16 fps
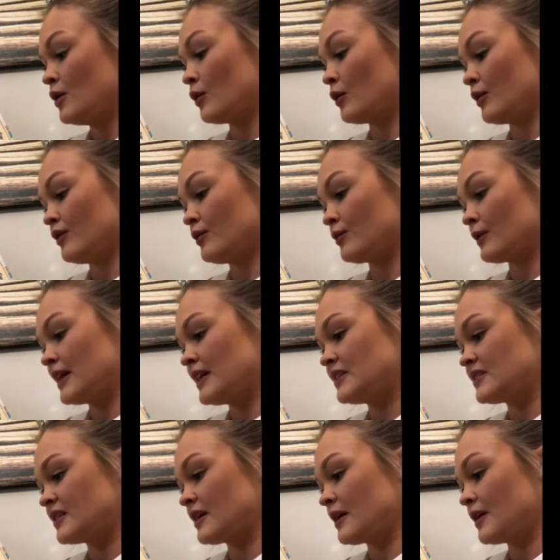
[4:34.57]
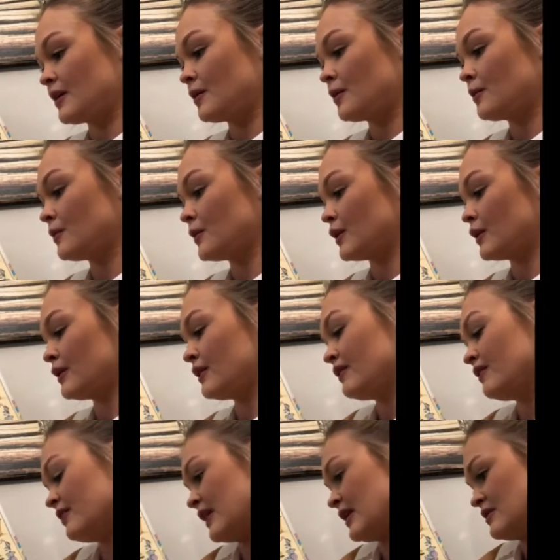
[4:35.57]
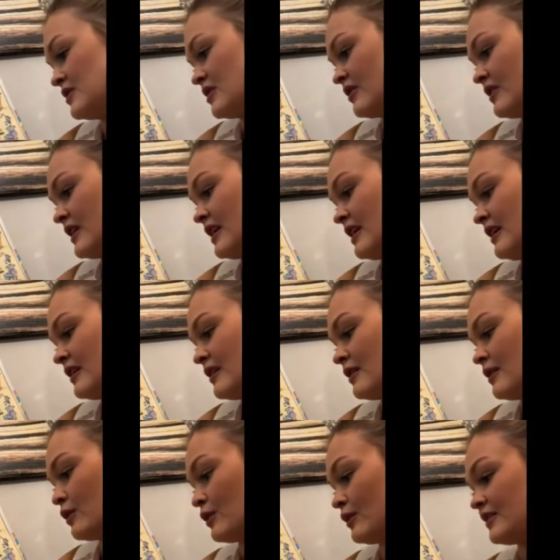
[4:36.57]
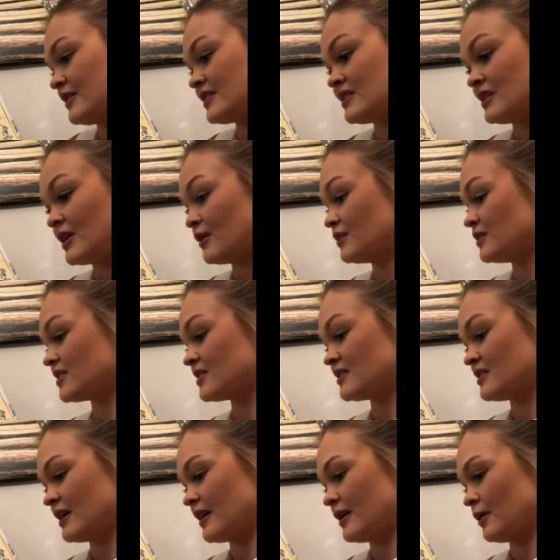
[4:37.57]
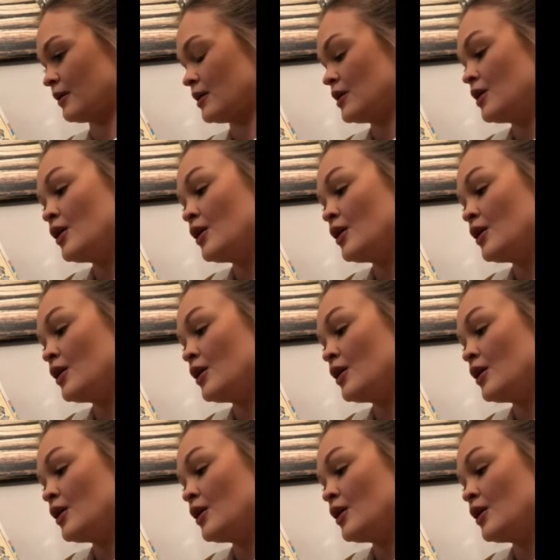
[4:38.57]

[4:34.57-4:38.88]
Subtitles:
or the rain to go, or the phone to ring, or the snow to snow,